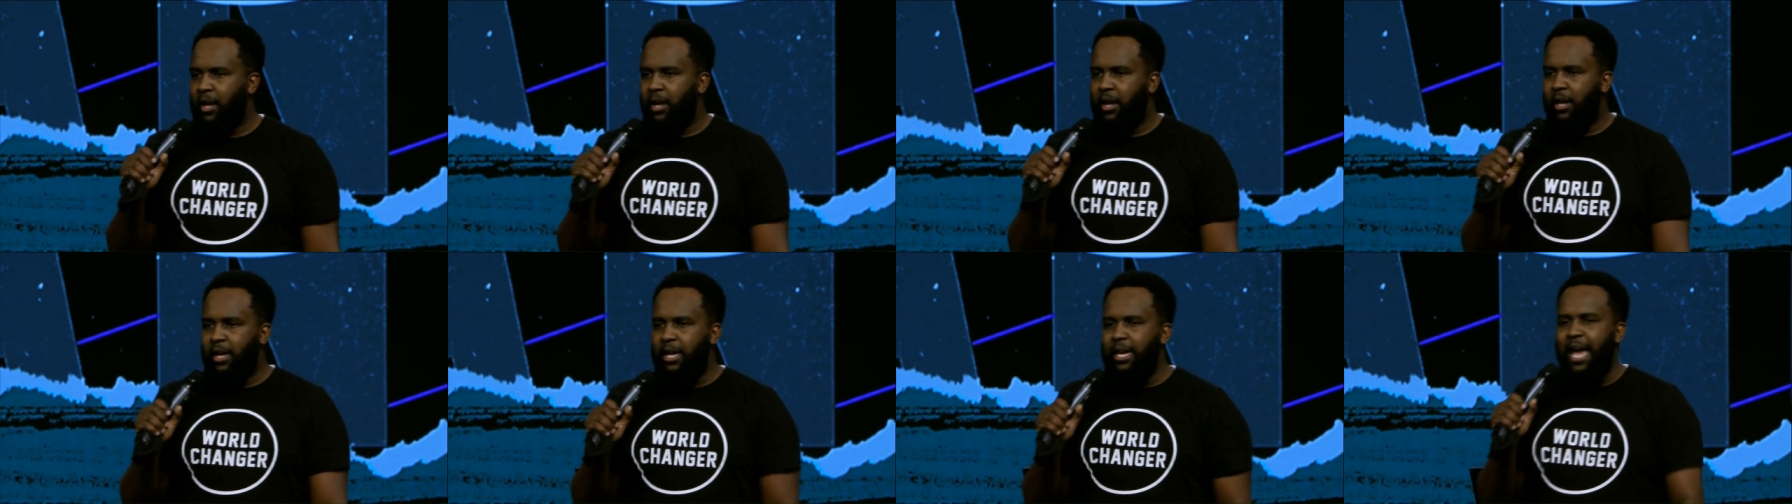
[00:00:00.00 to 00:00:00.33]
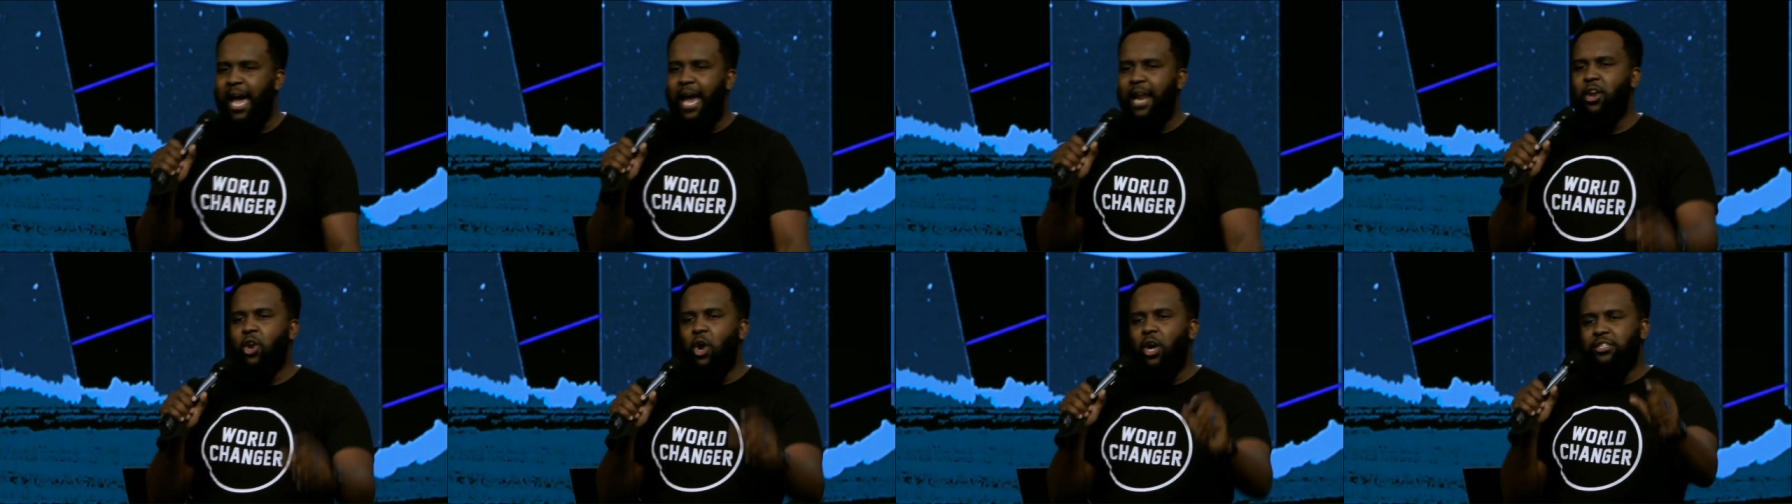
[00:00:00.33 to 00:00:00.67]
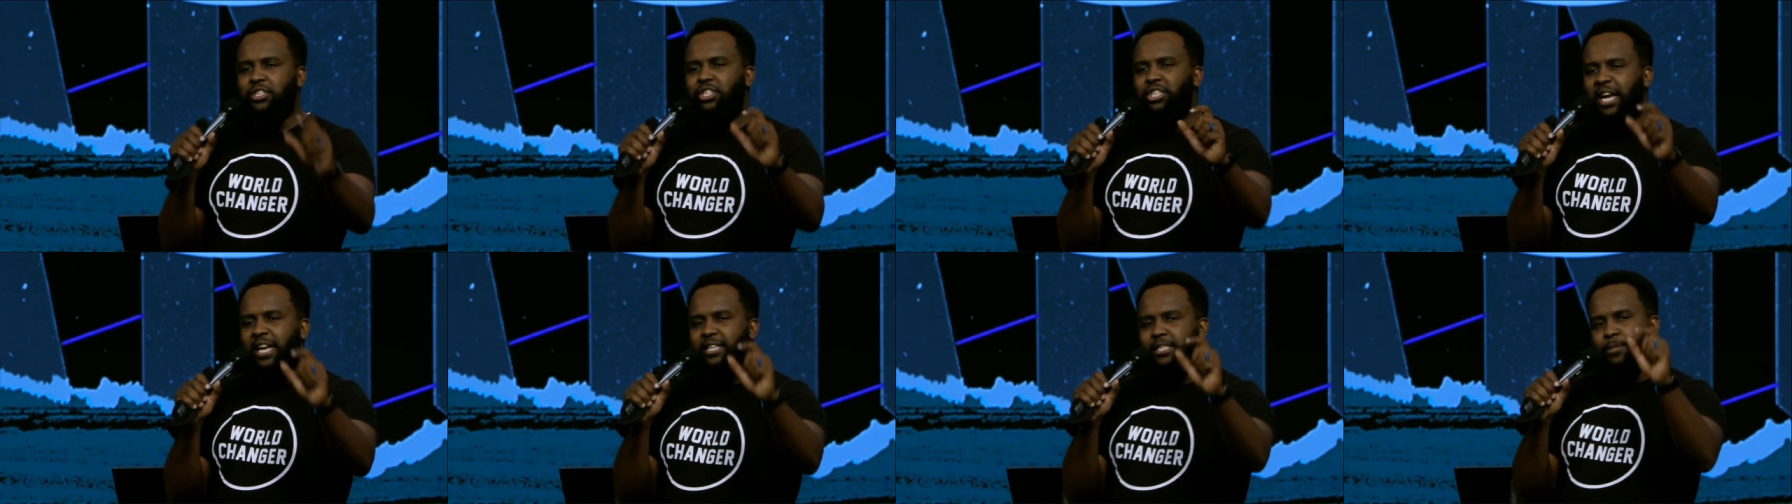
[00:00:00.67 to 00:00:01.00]
hear not
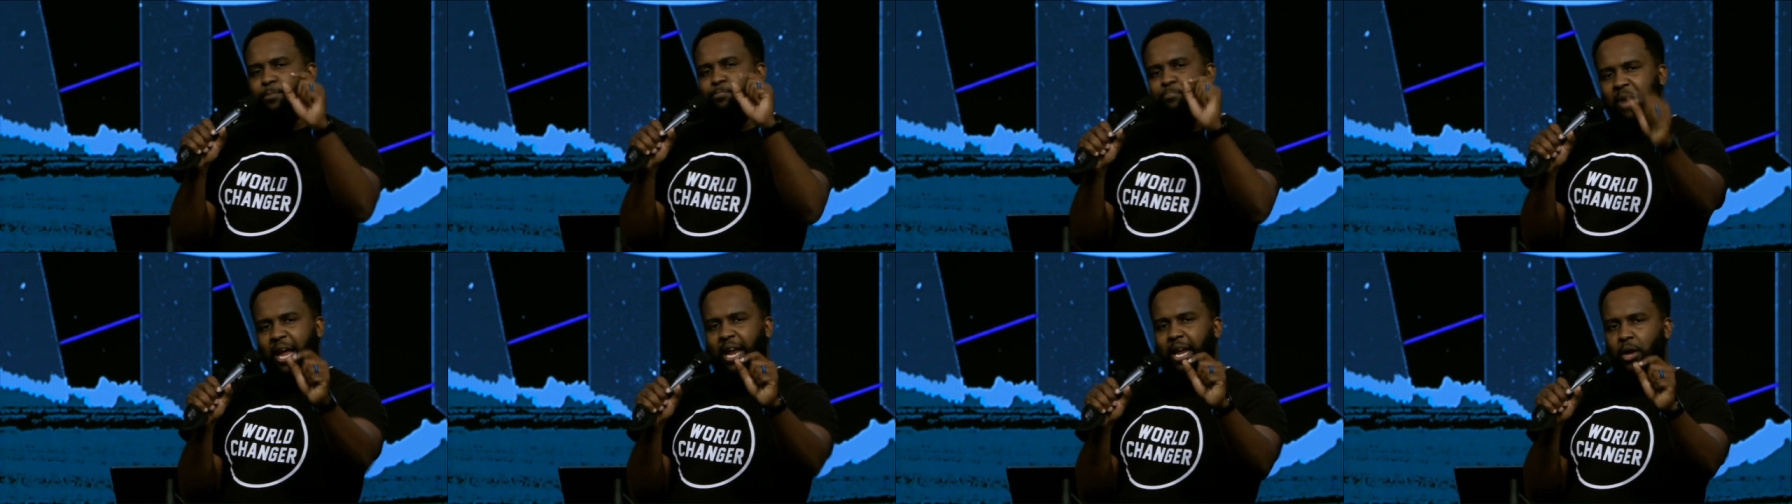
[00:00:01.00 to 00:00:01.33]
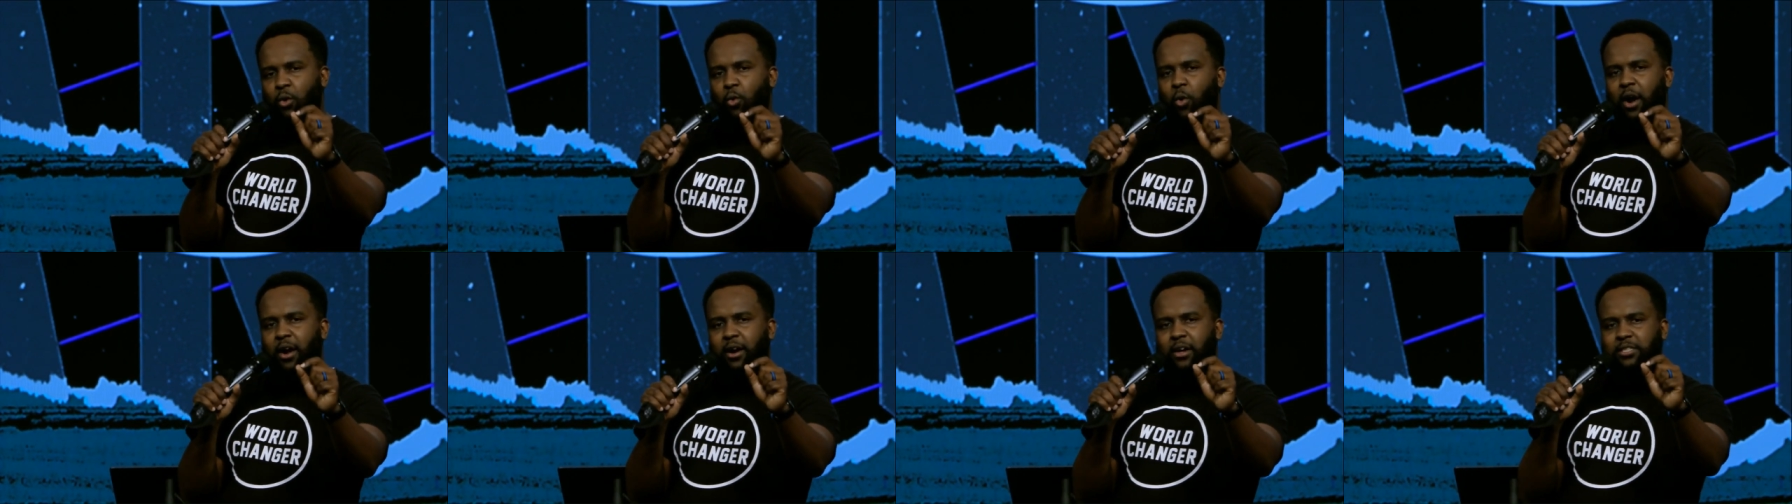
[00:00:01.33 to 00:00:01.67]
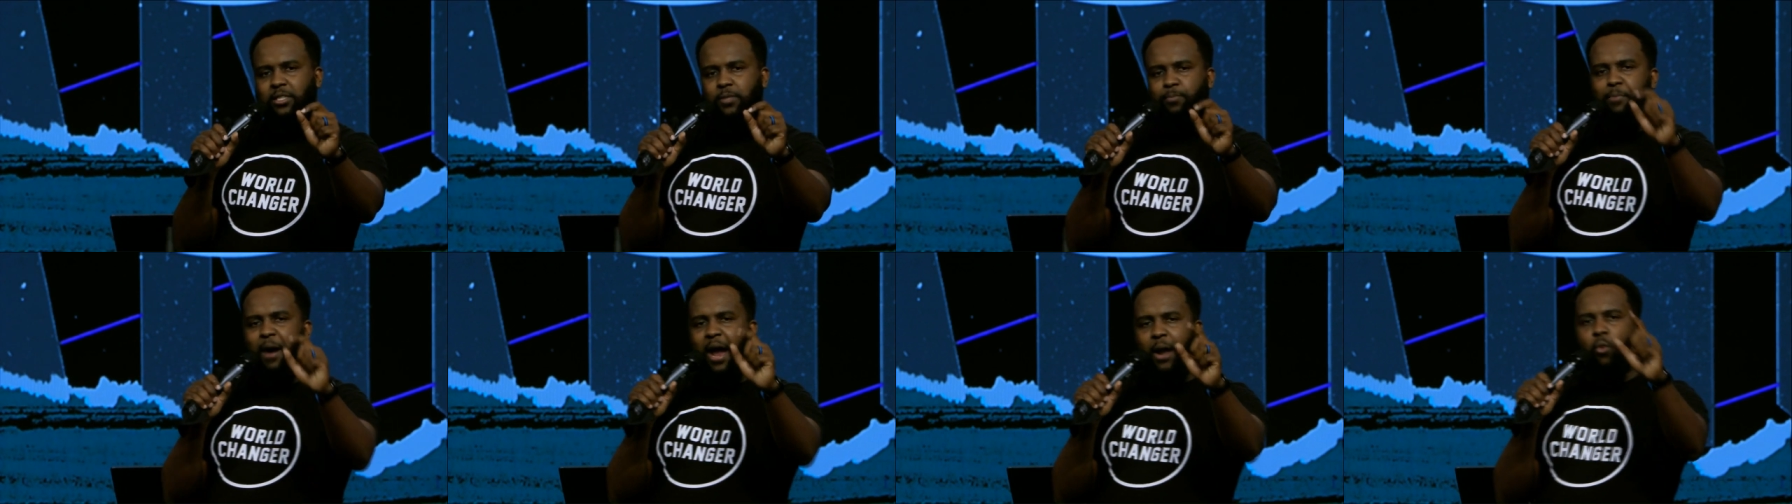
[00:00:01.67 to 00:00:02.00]
just many words,
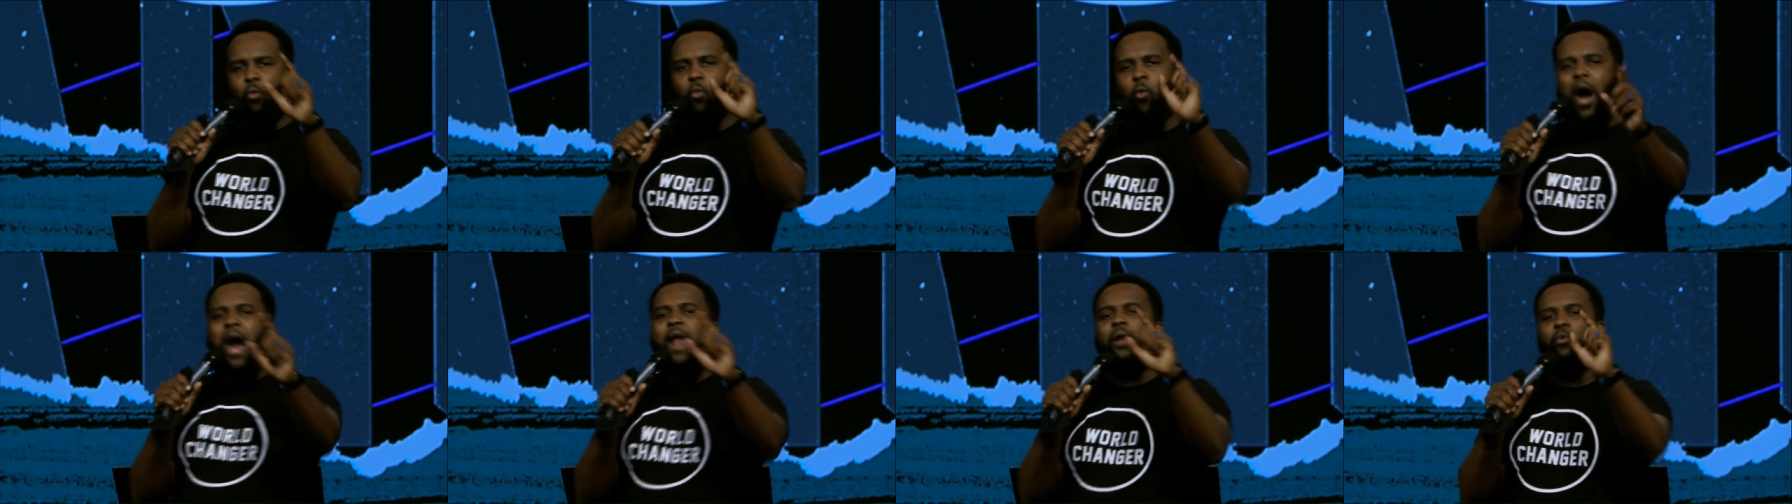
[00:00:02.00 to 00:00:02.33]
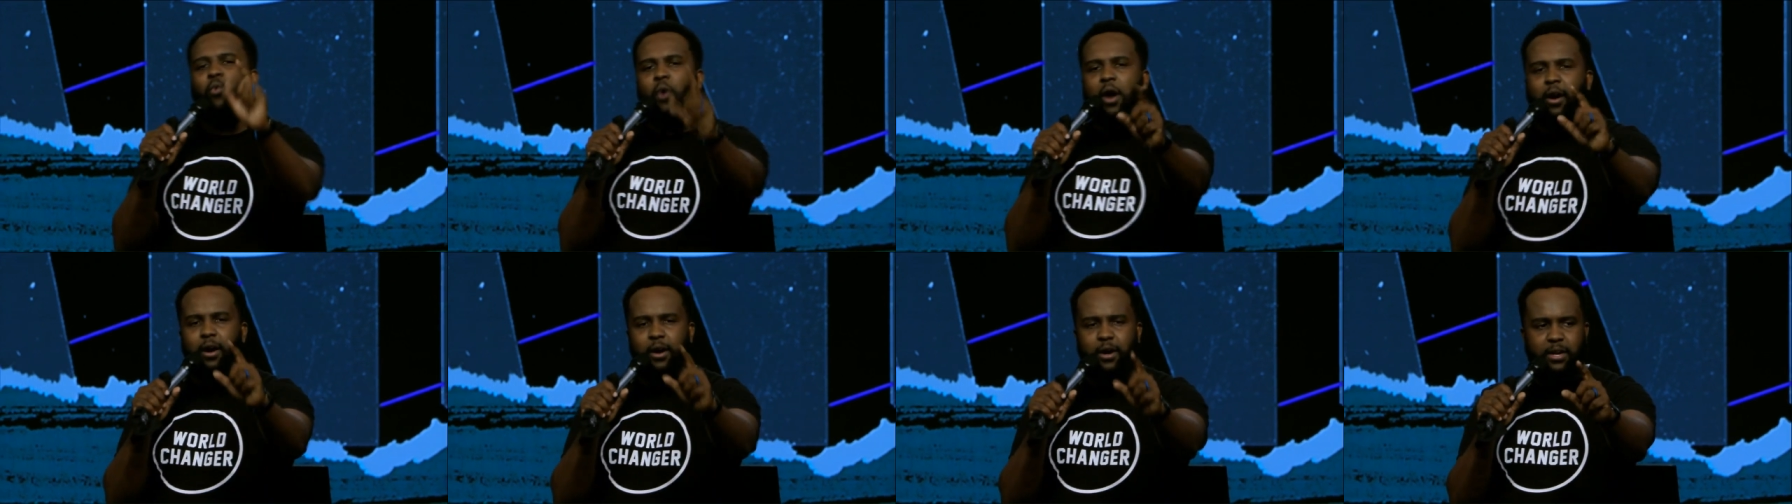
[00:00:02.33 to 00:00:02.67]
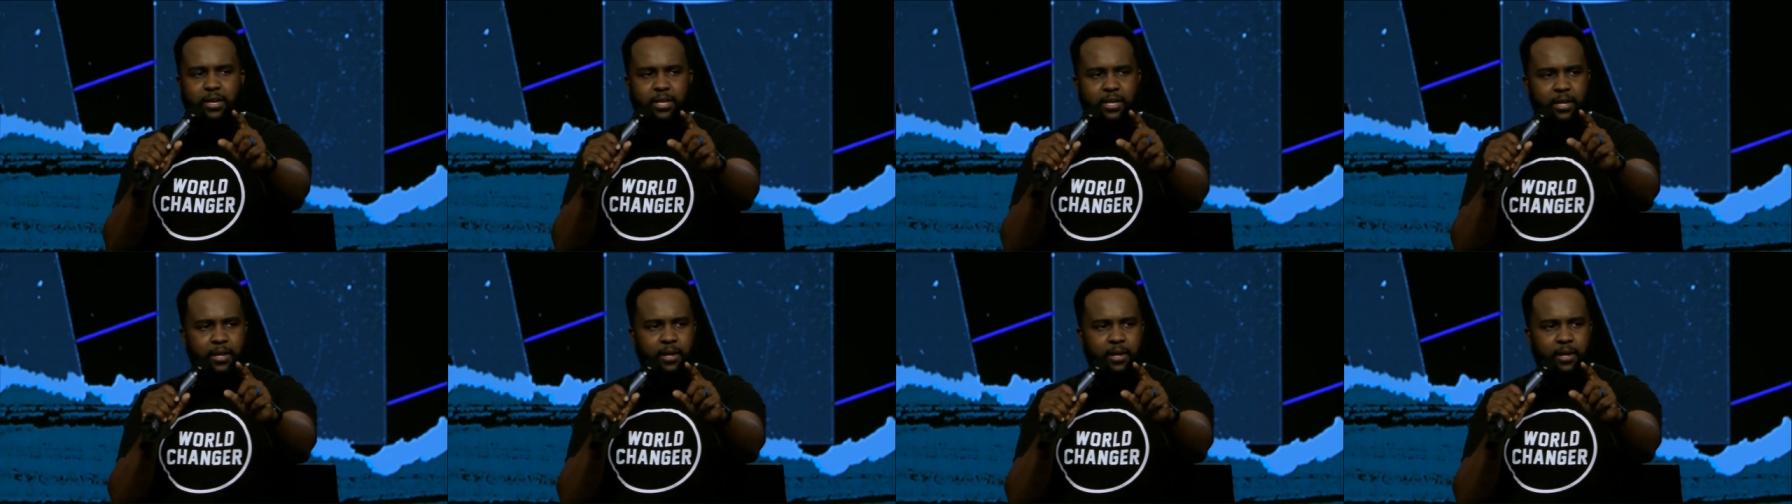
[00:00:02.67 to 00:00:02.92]
but one word